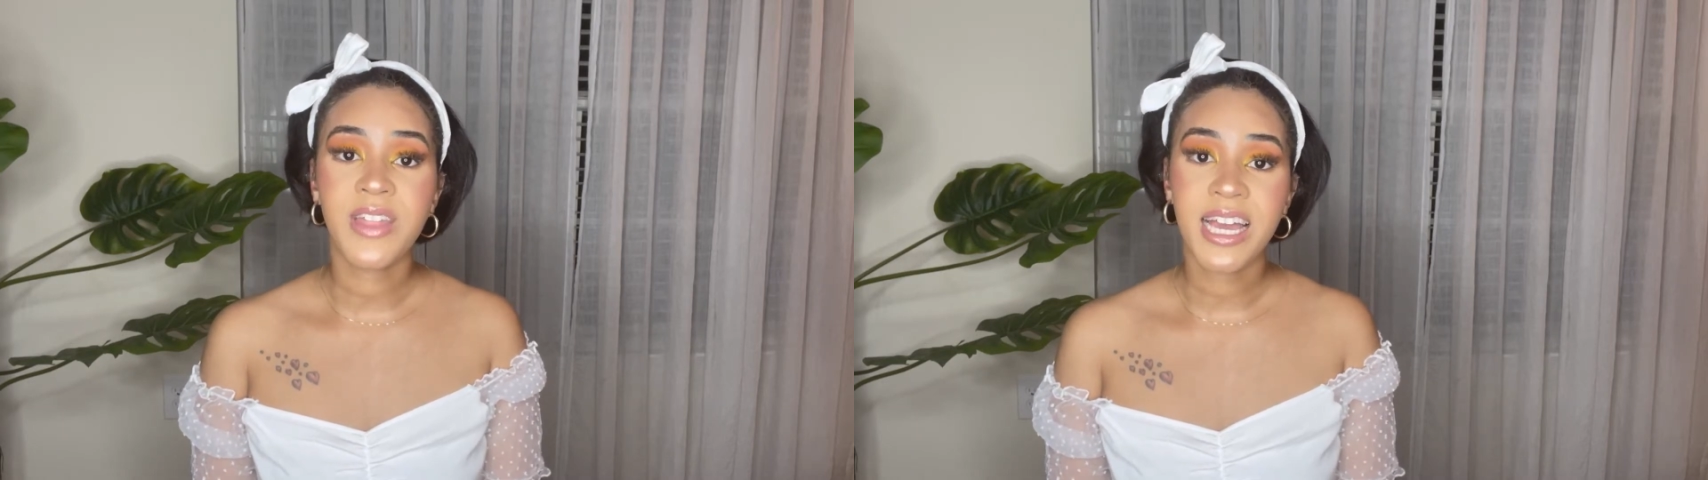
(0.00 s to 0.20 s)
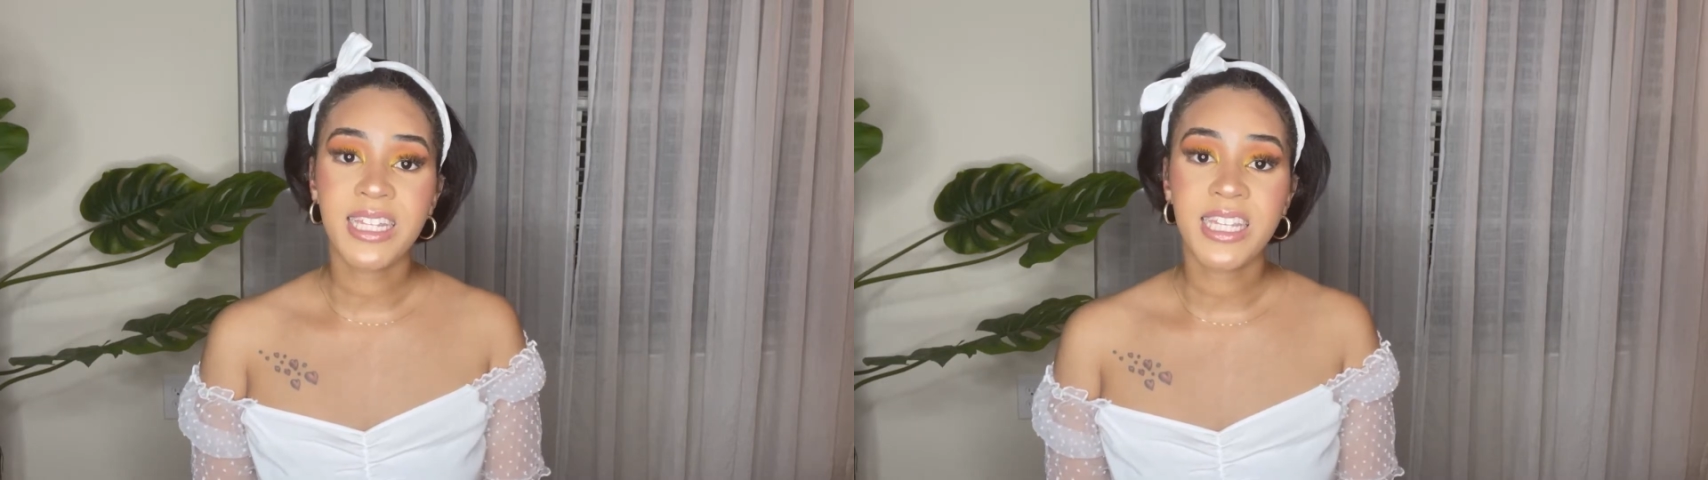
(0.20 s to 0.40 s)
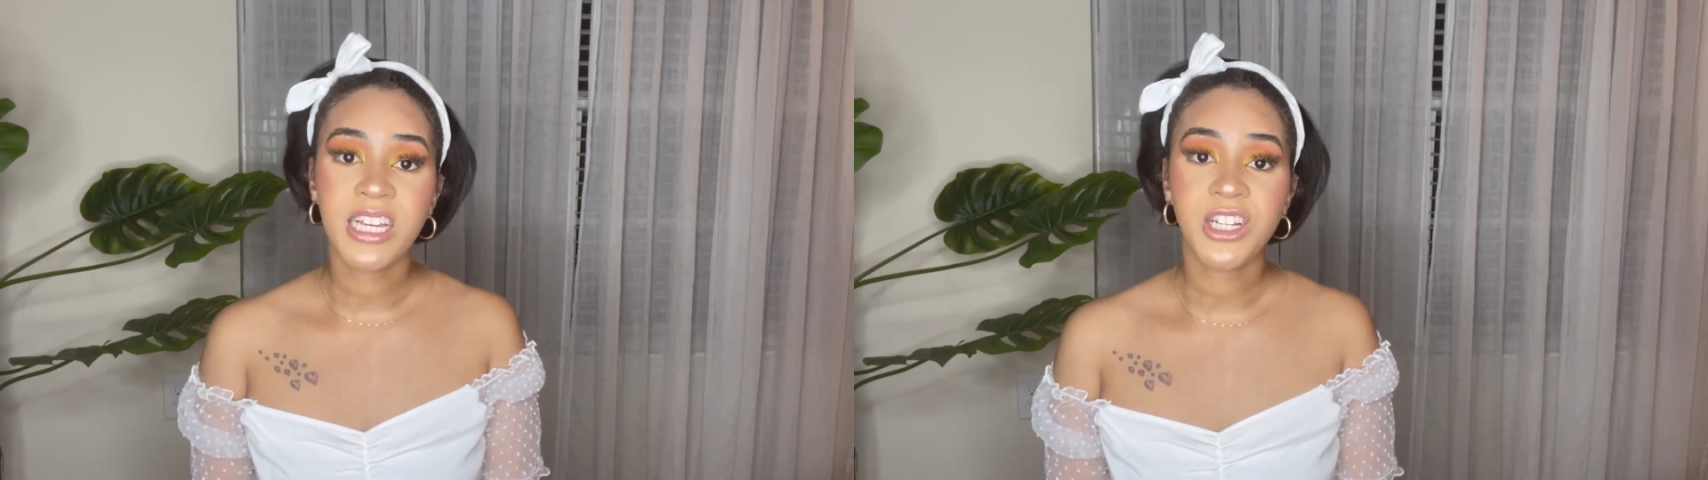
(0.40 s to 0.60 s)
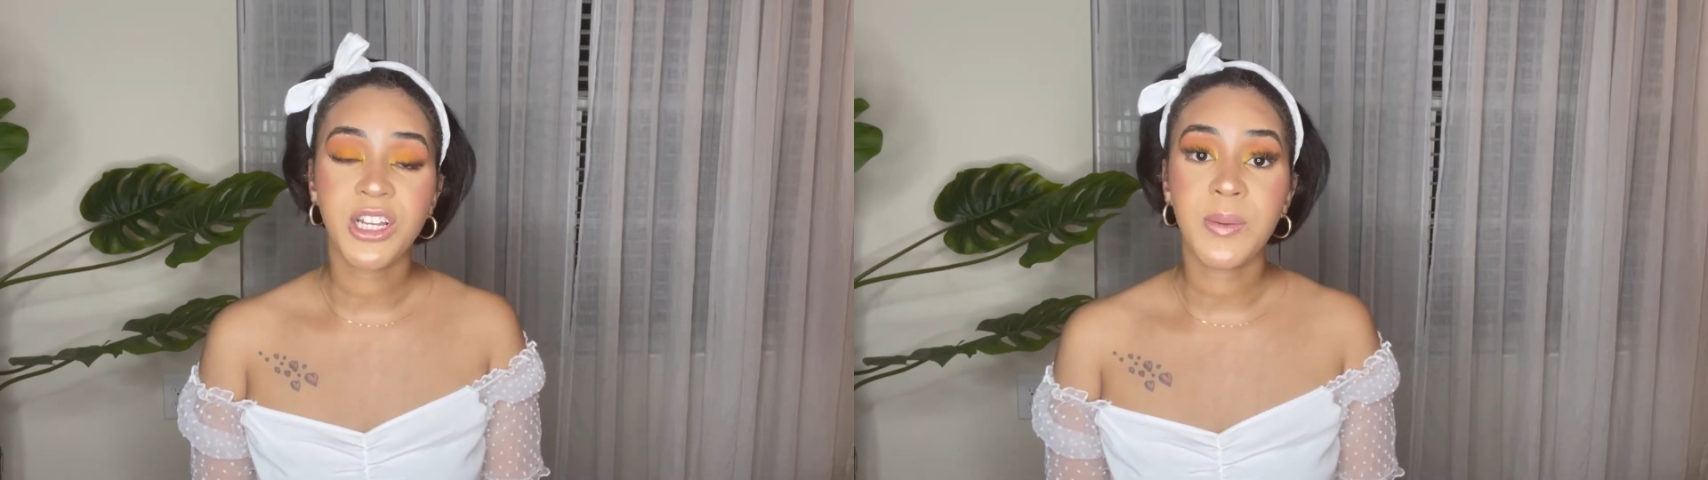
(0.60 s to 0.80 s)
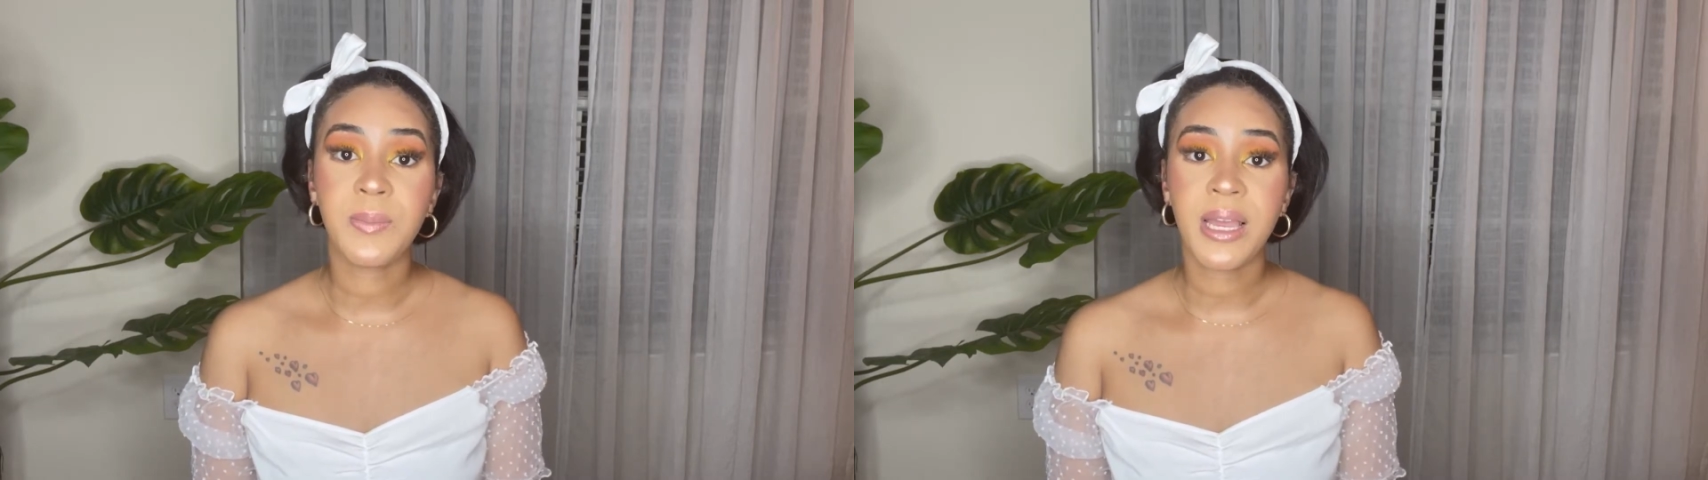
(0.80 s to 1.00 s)
that
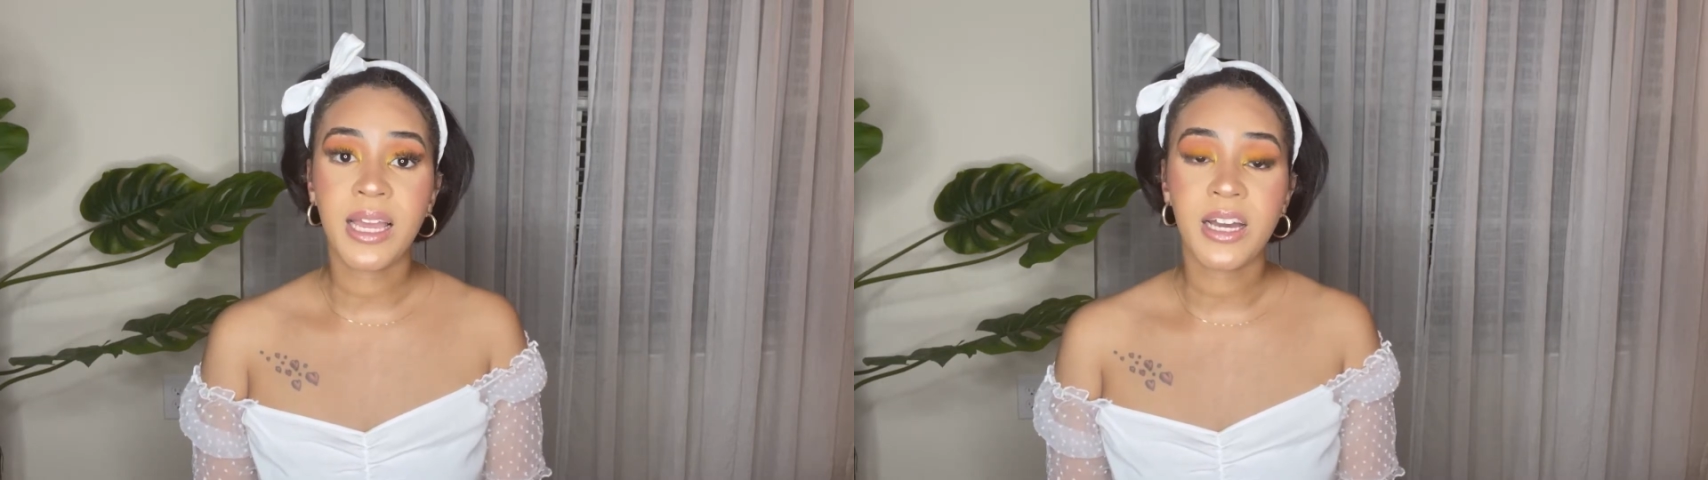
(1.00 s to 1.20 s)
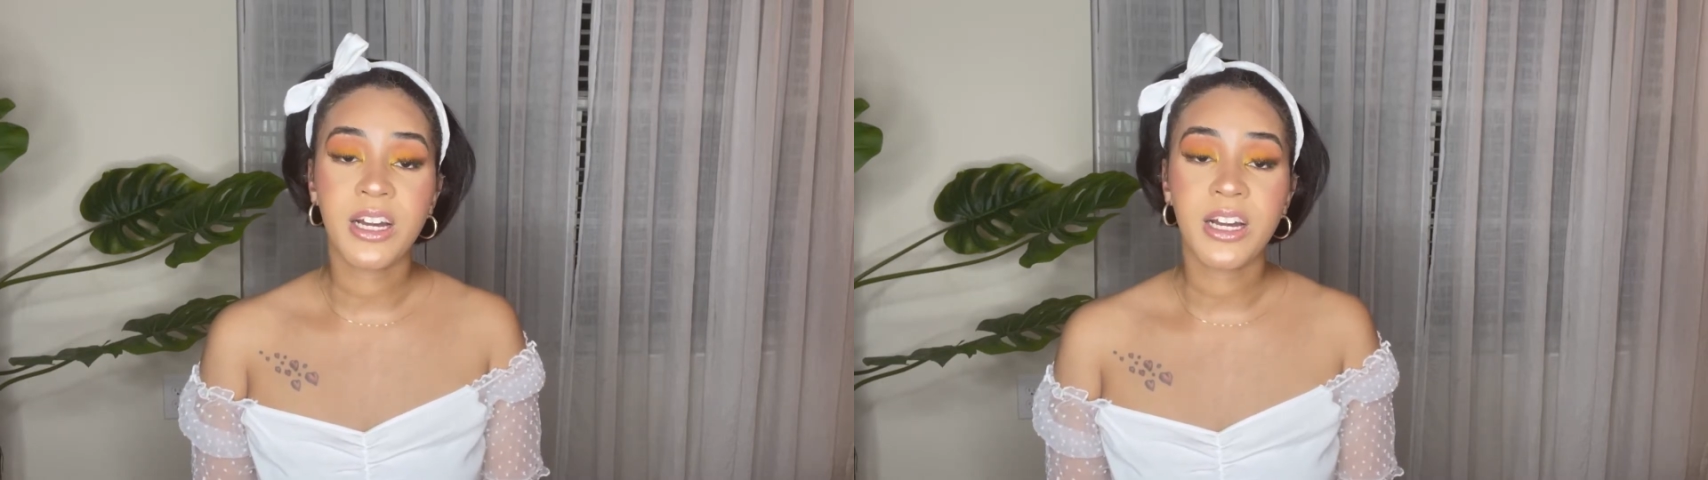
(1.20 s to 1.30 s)
section being